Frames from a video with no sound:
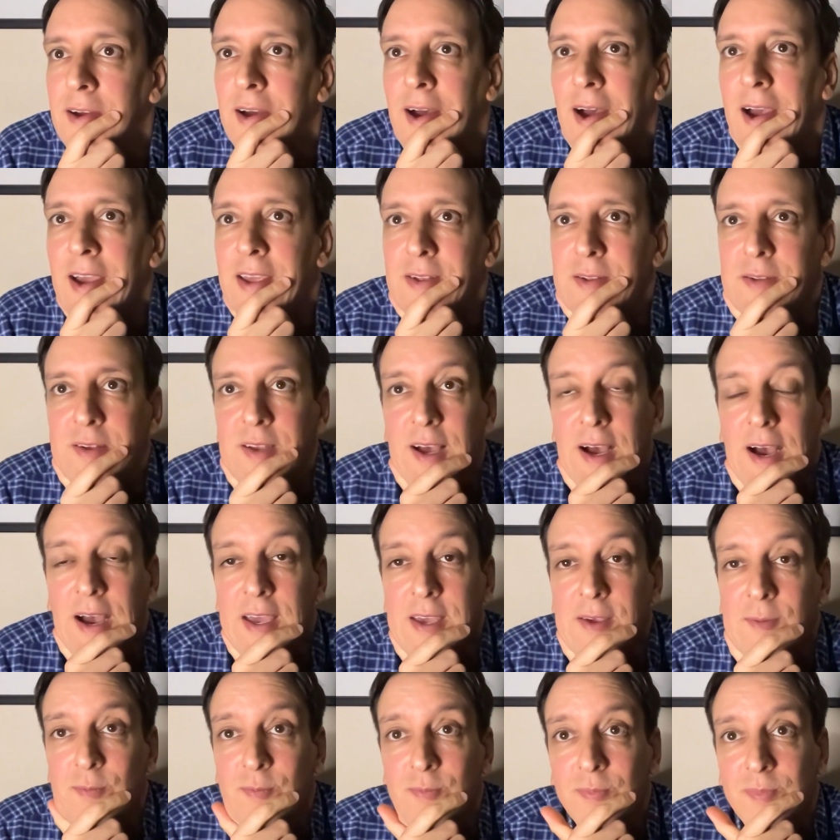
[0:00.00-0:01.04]

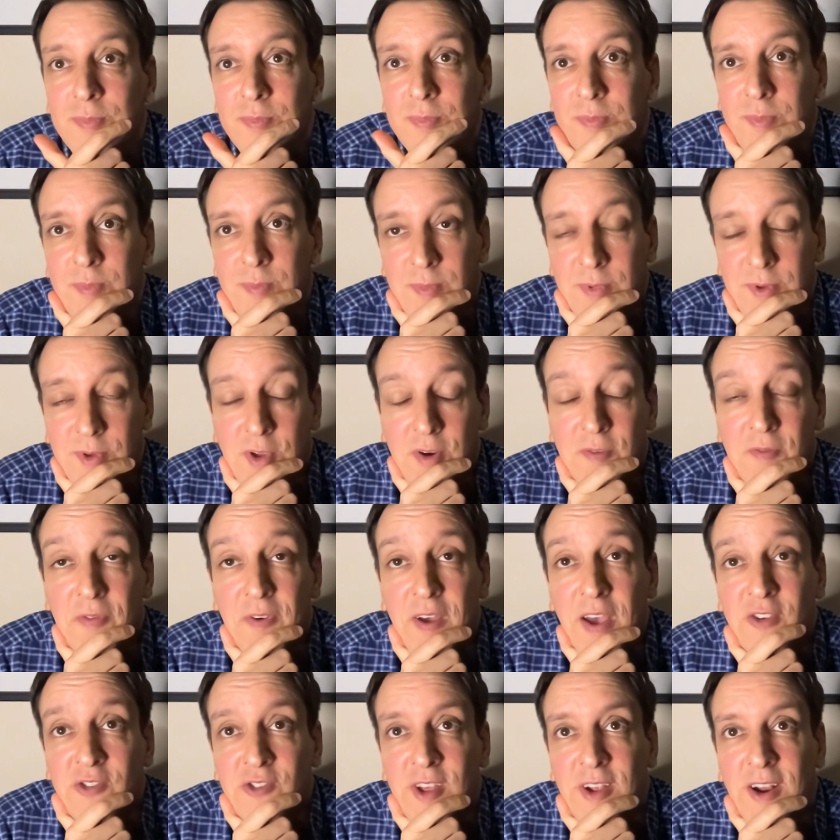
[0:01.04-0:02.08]
I
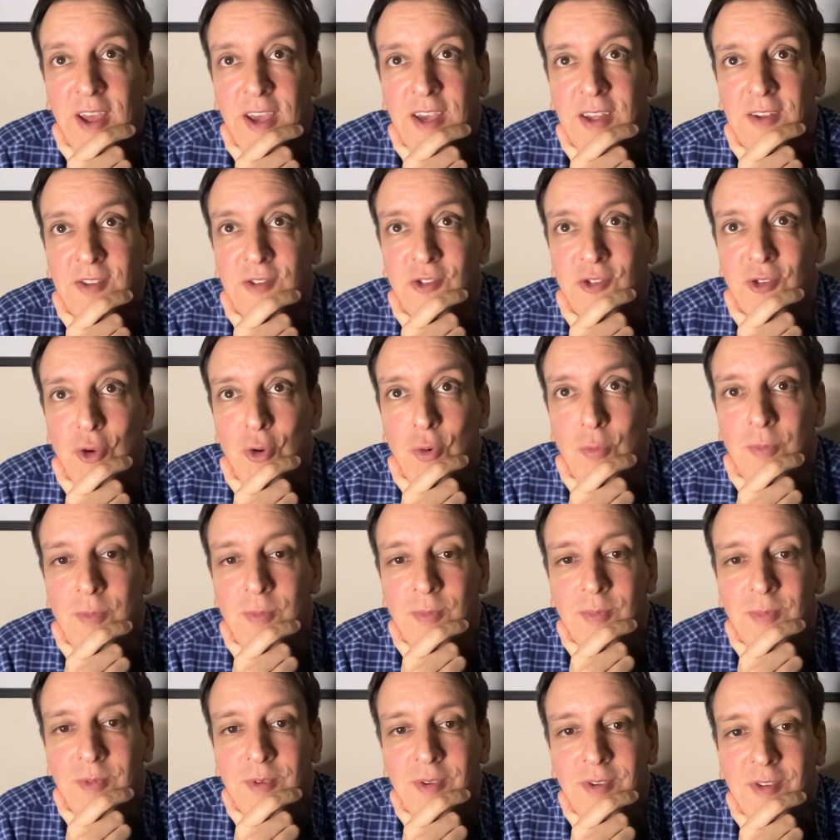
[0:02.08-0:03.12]
confess that I
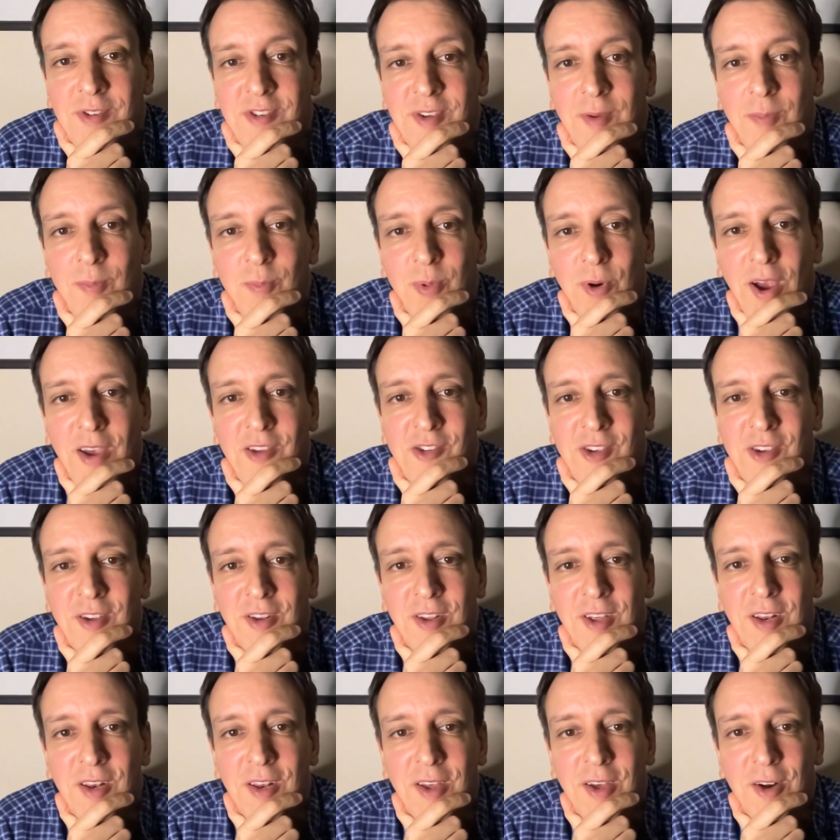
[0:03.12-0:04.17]
consume
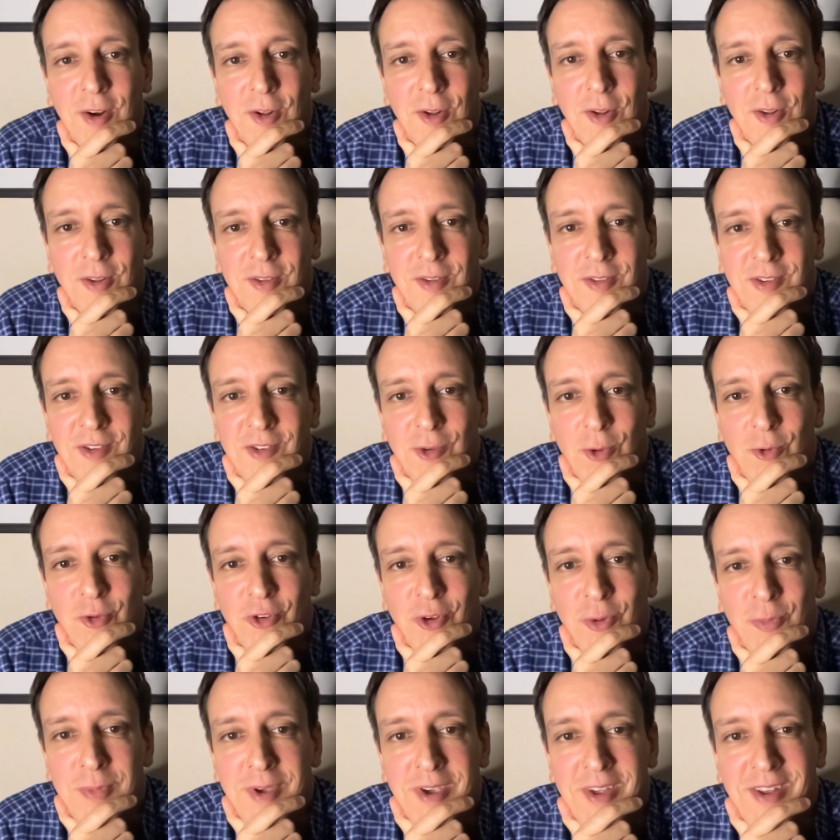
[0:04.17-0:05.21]
surprisingly little
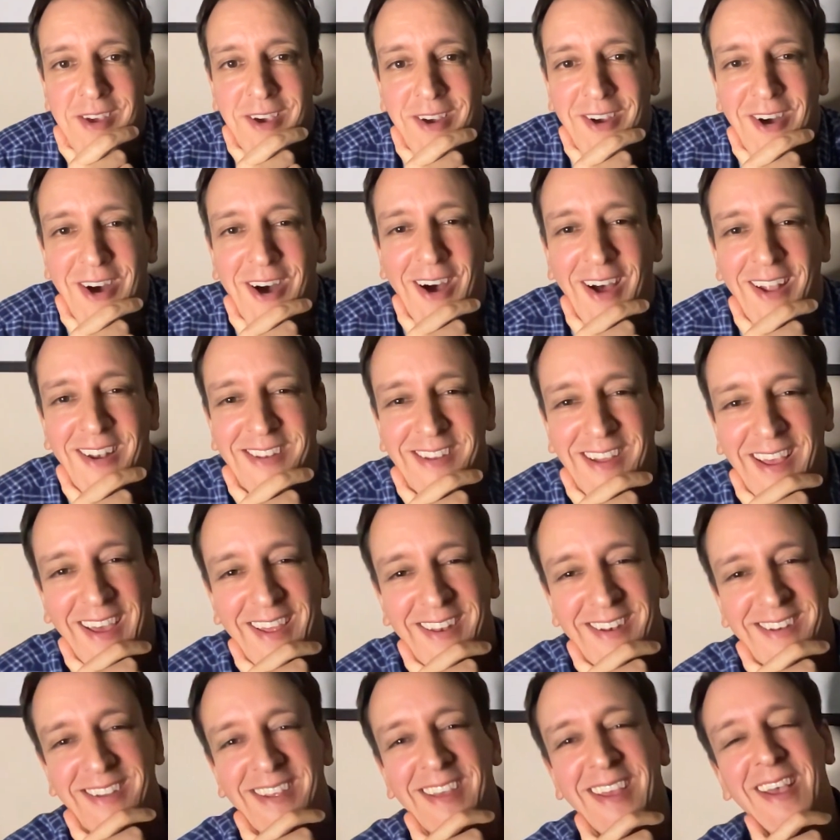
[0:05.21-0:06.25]
social media
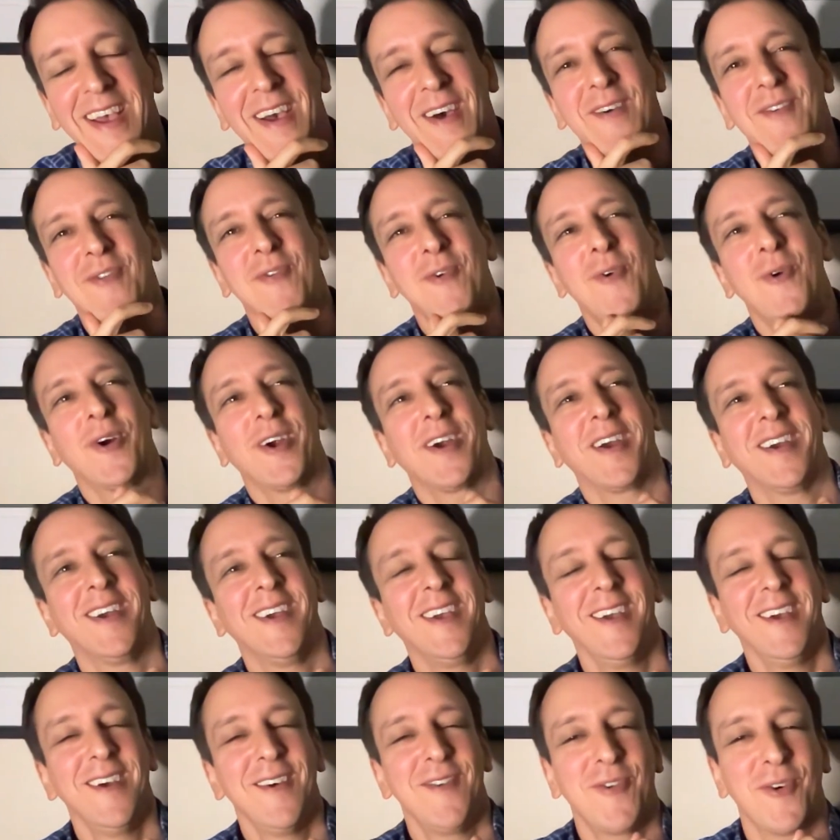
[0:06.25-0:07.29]
content for
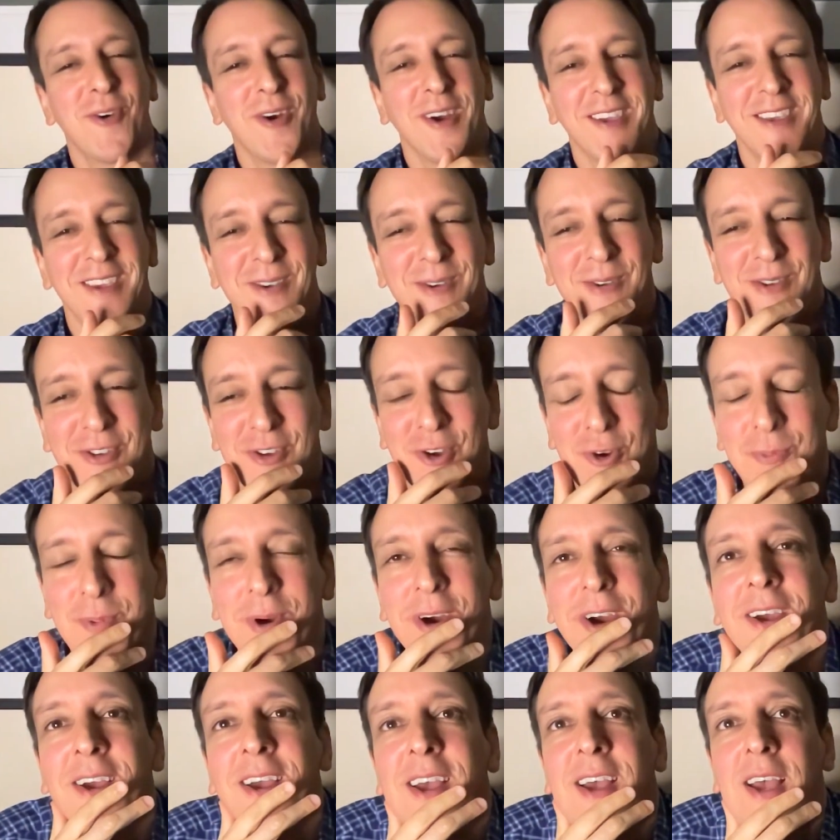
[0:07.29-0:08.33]
a
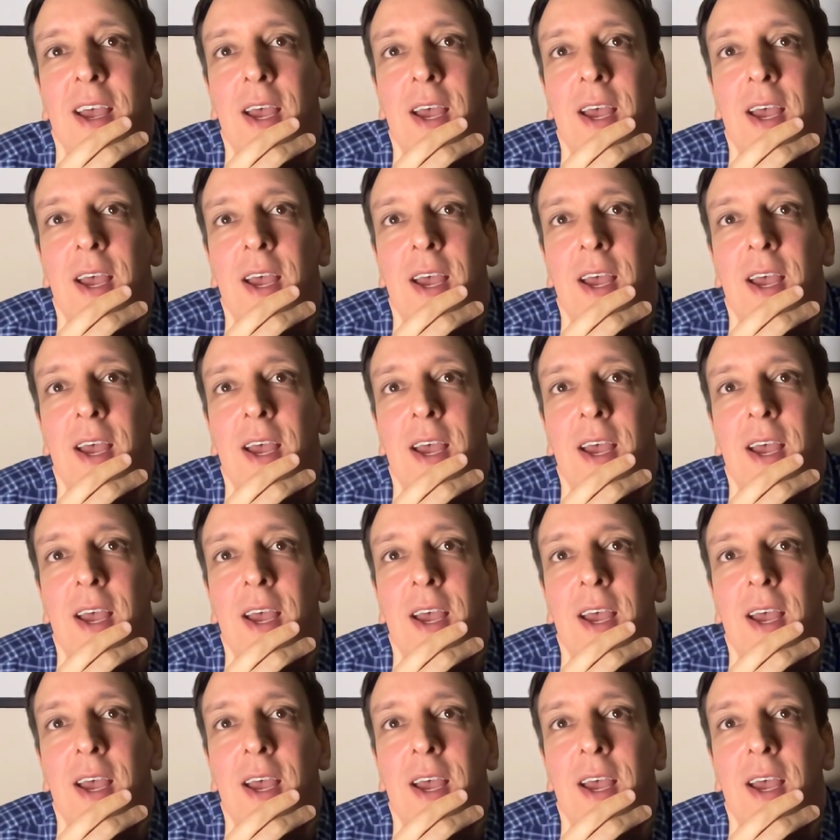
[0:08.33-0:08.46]
YouTuber.